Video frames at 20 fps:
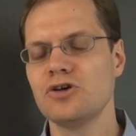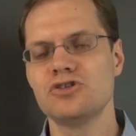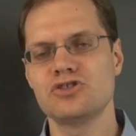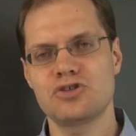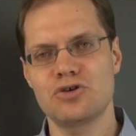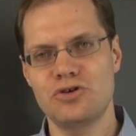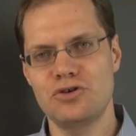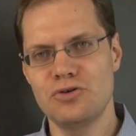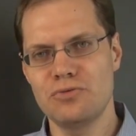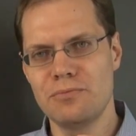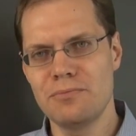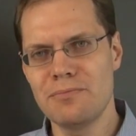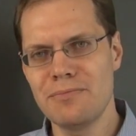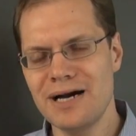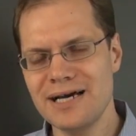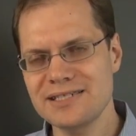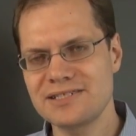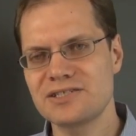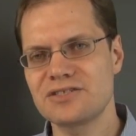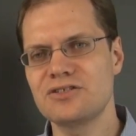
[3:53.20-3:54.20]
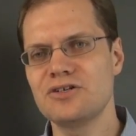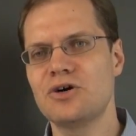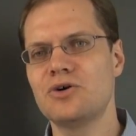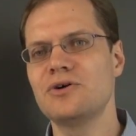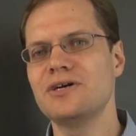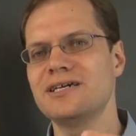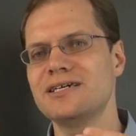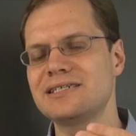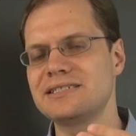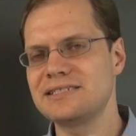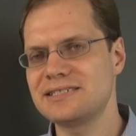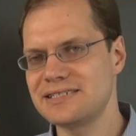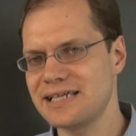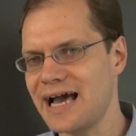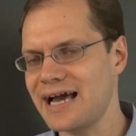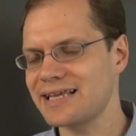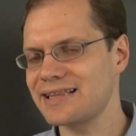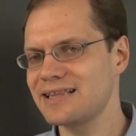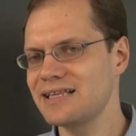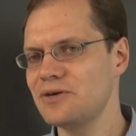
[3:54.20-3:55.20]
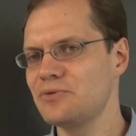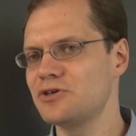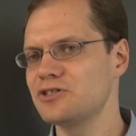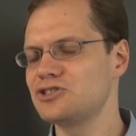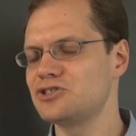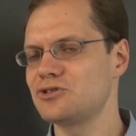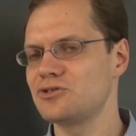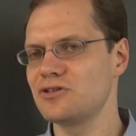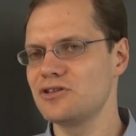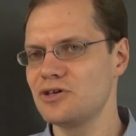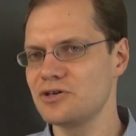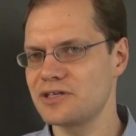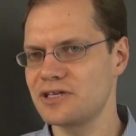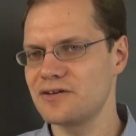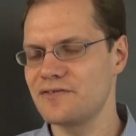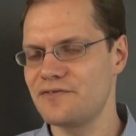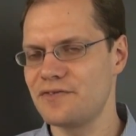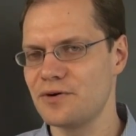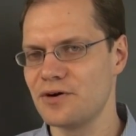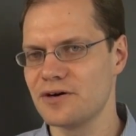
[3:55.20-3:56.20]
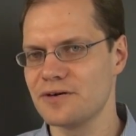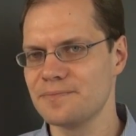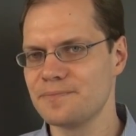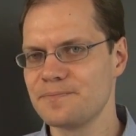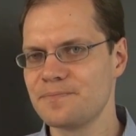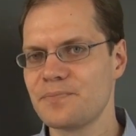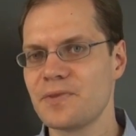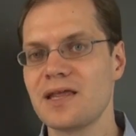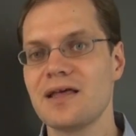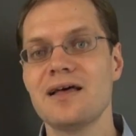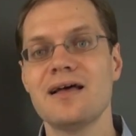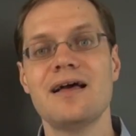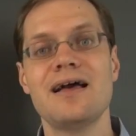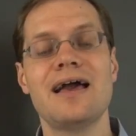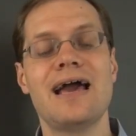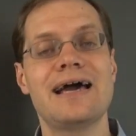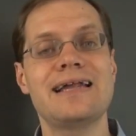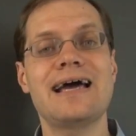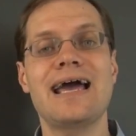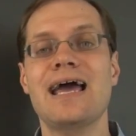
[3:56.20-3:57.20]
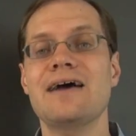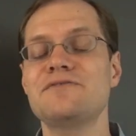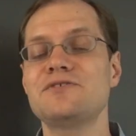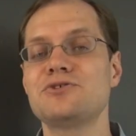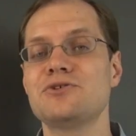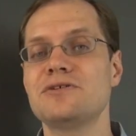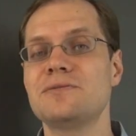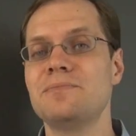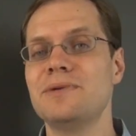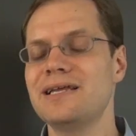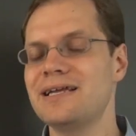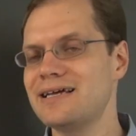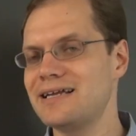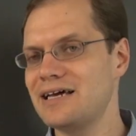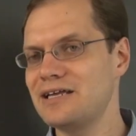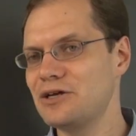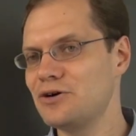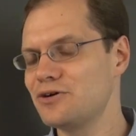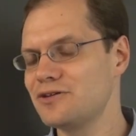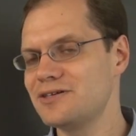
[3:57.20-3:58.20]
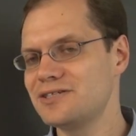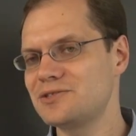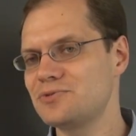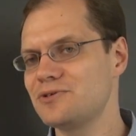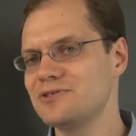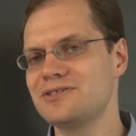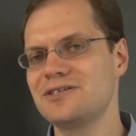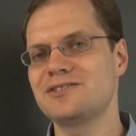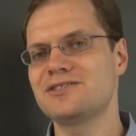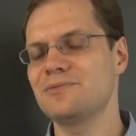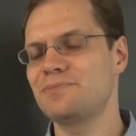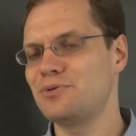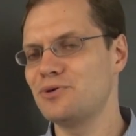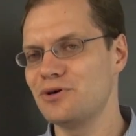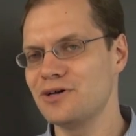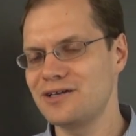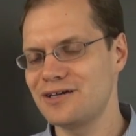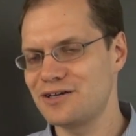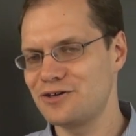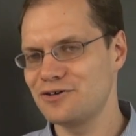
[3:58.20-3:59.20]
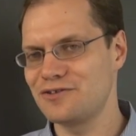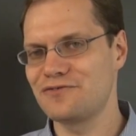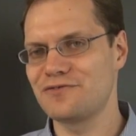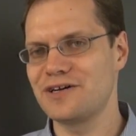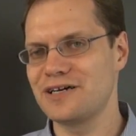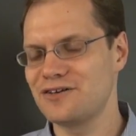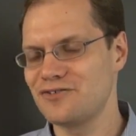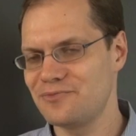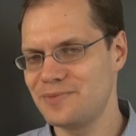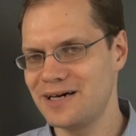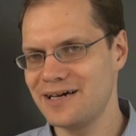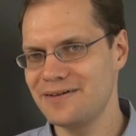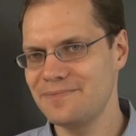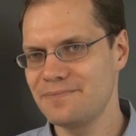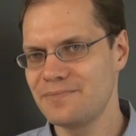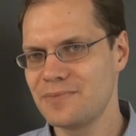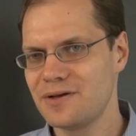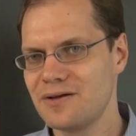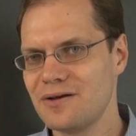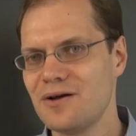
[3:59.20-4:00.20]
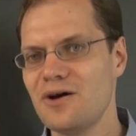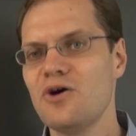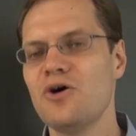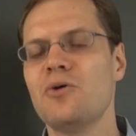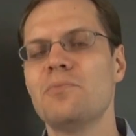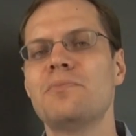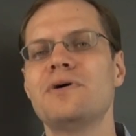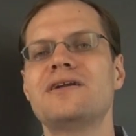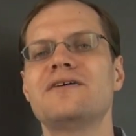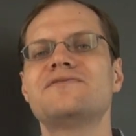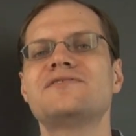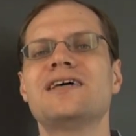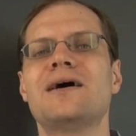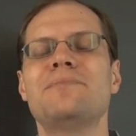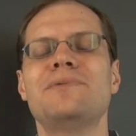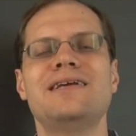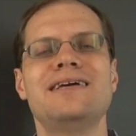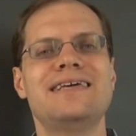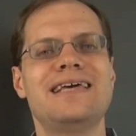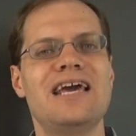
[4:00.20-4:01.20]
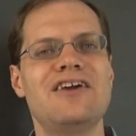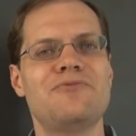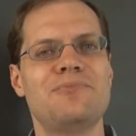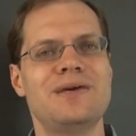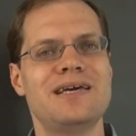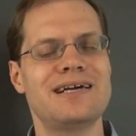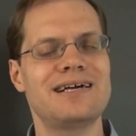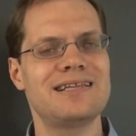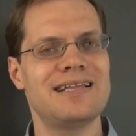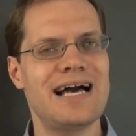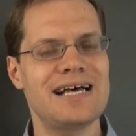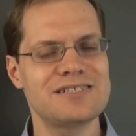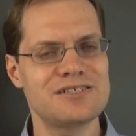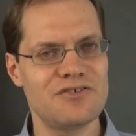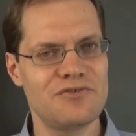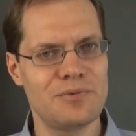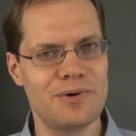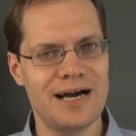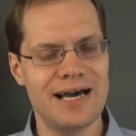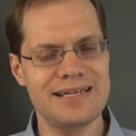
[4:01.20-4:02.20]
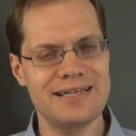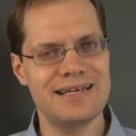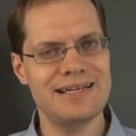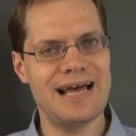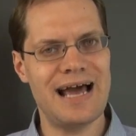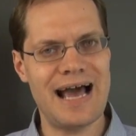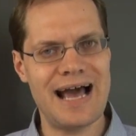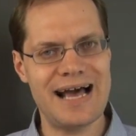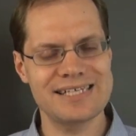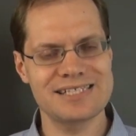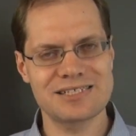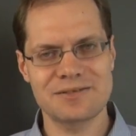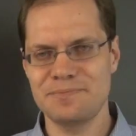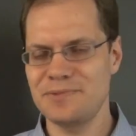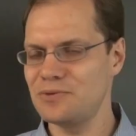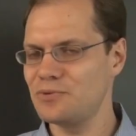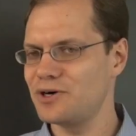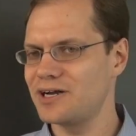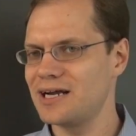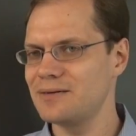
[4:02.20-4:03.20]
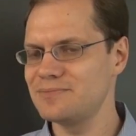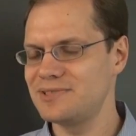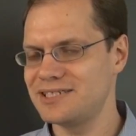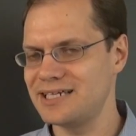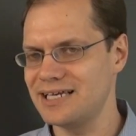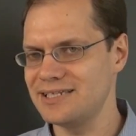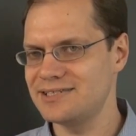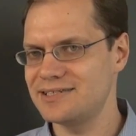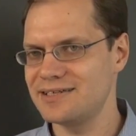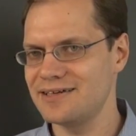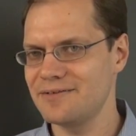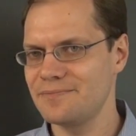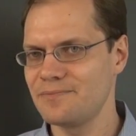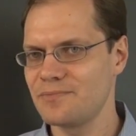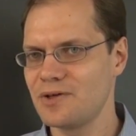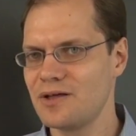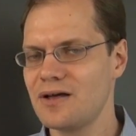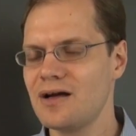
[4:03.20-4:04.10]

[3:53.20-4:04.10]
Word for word: So you must know exactly what you're looking for. And I have to admit, and I know this will disappoint a good friend of mine, but if somebody gave me a glass of wine and asked me what I'm tasting,